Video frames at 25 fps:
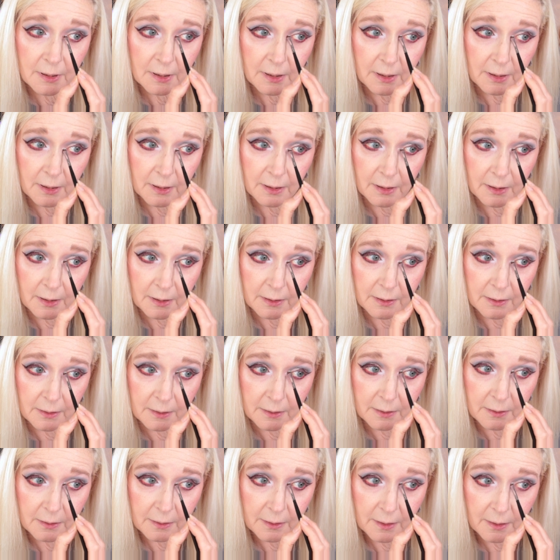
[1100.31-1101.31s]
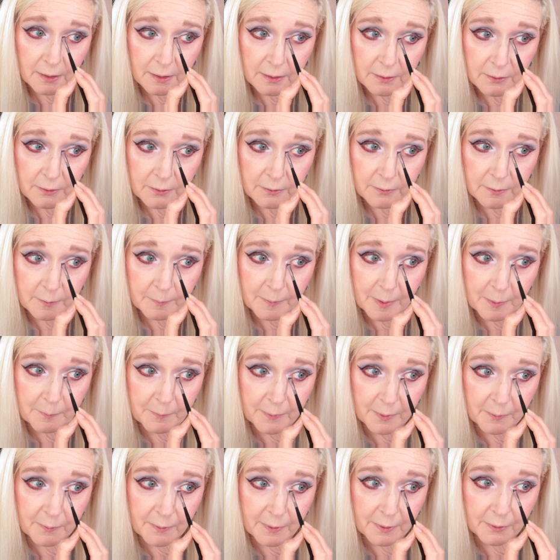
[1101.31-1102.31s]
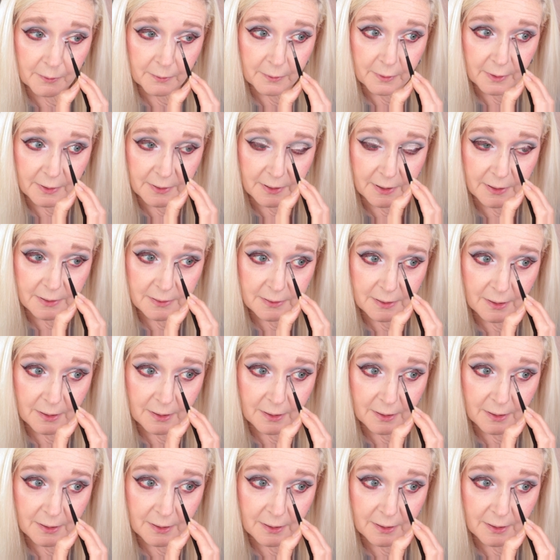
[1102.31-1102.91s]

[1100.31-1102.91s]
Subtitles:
And I cannot remember what look I did,